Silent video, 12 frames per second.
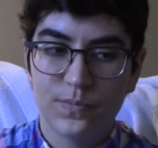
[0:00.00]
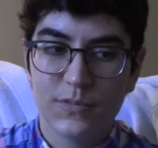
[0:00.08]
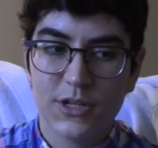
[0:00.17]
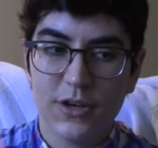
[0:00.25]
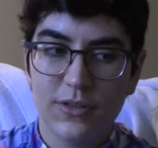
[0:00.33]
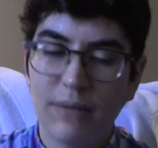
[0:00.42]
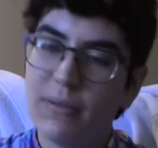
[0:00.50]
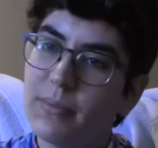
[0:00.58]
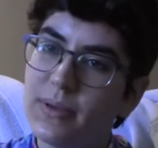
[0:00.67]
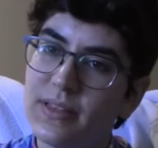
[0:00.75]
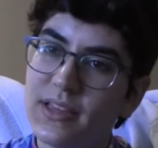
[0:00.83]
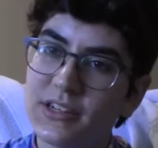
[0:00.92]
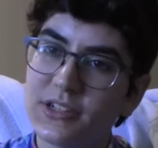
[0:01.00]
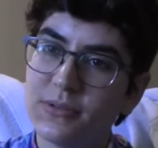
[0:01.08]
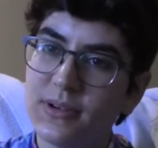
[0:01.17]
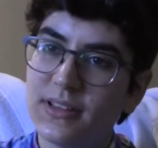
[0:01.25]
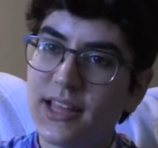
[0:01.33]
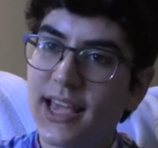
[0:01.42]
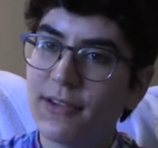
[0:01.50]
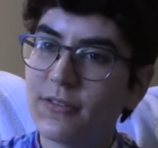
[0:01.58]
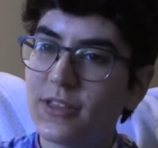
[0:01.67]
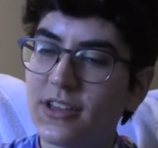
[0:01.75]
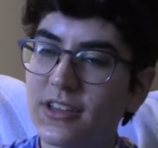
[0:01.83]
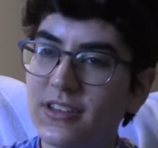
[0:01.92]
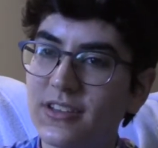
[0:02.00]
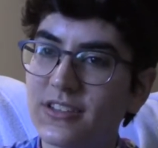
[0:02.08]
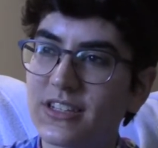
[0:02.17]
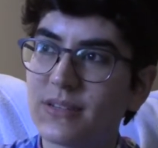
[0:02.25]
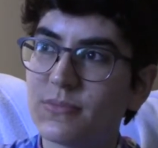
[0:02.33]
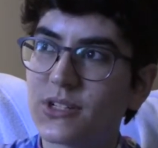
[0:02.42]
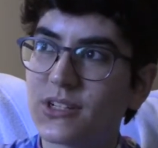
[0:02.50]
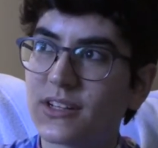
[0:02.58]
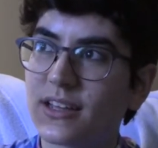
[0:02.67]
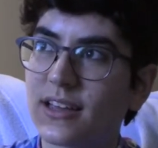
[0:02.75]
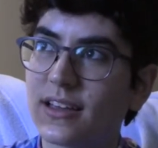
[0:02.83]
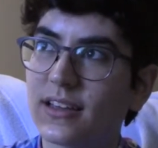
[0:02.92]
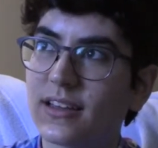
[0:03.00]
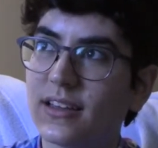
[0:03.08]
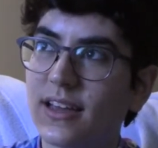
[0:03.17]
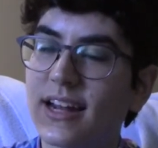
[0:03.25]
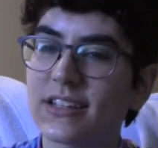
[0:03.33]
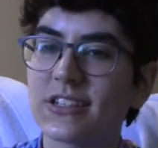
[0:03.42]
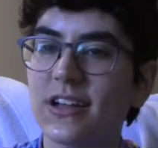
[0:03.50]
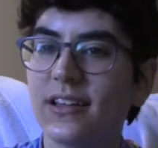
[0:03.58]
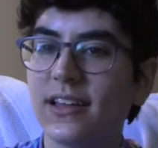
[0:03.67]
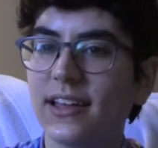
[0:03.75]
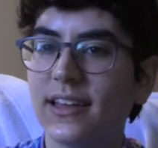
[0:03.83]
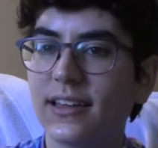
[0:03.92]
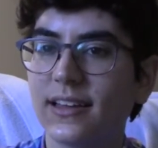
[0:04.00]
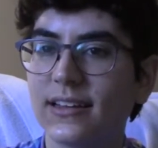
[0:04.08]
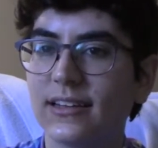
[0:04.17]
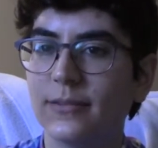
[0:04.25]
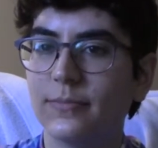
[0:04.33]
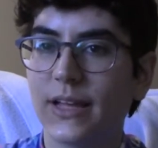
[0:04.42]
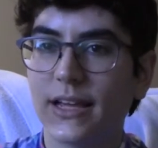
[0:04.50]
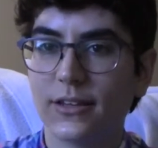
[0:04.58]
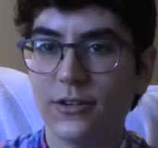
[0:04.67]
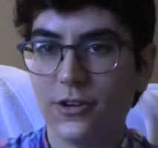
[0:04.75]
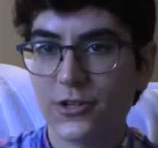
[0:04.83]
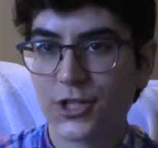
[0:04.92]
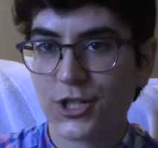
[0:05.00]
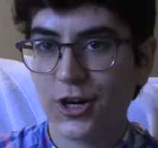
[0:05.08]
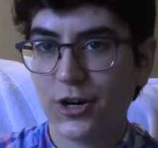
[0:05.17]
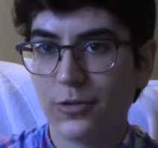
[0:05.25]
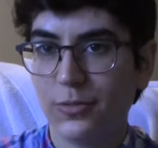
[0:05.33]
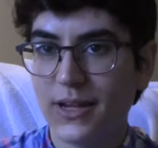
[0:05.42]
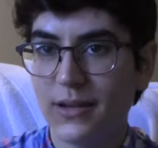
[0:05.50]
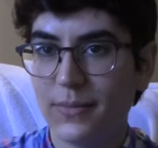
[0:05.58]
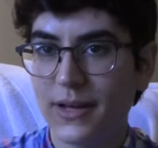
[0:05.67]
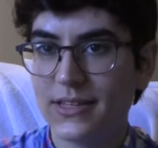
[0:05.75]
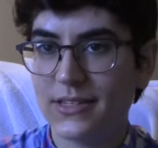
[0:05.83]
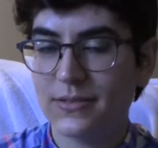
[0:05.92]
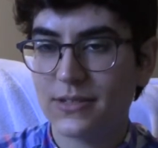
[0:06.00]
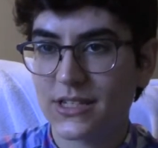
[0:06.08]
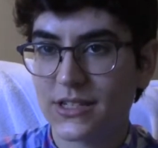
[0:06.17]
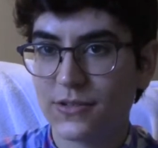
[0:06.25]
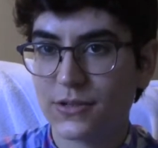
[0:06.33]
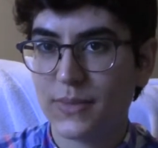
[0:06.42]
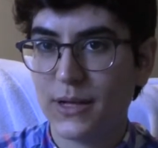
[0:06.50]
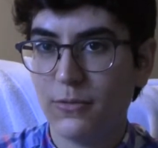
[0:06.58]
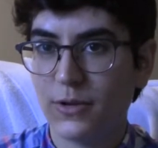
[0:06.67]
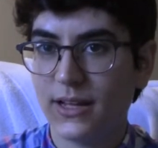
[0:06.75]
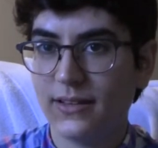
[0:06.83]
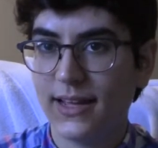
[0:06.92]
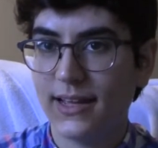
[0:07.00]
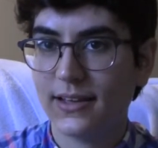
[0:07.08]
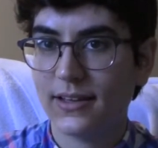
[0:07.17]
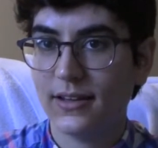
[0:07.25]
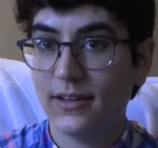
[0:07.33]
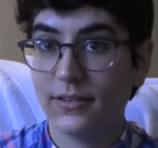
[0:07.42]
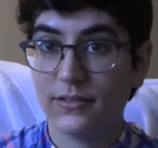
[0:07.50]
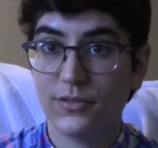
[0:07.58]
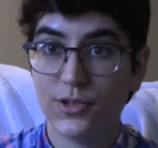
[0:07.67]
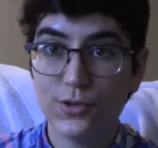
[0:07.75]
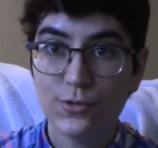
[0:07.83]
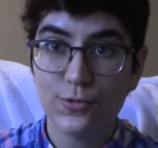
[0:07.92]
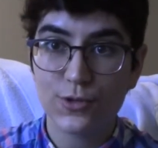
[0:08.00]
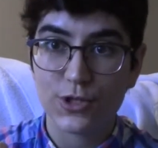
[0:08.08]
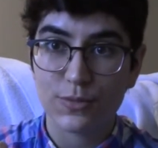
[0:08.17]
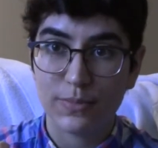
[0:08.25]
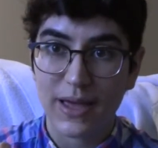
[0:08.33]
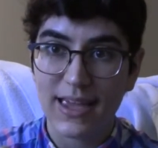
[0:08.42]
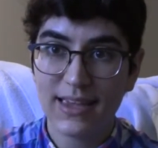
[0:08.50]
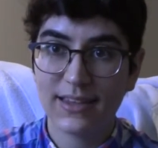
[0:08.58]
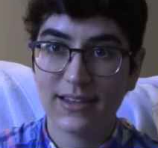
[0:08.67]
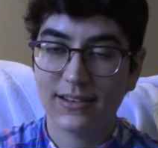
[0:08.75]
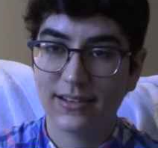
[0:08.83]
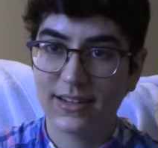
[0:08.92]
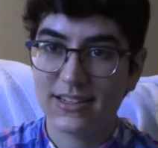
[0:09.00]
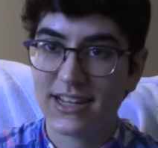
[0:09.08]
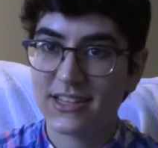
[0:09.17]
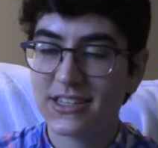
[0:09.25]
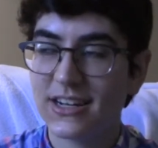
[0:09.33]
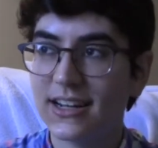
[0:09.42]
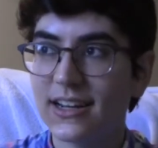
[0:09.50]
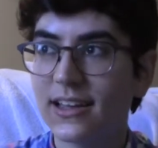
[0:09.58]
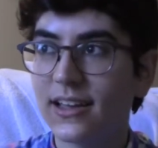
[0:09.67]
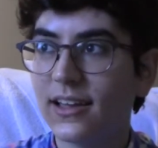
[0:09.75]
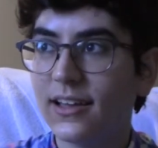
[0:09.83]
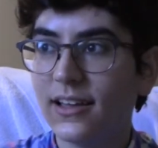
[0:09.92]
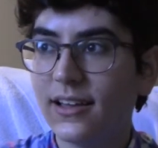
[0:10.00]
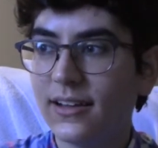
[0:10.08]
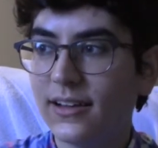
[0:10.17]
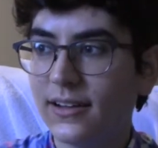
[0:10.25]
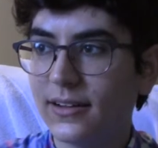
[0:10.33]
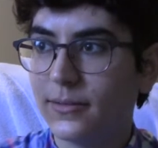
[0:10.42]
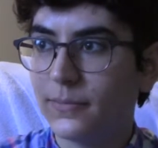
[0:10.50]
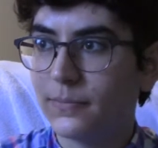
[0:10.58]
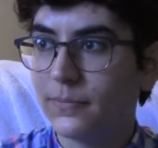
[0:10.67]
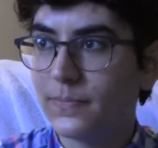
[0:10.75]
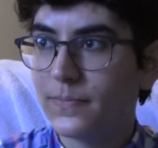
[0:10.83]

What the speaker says: that might be linked to it. Like everything seems to like, and it's not like, like during a shark week, my sense of smell will get like a huge spike in intensity. And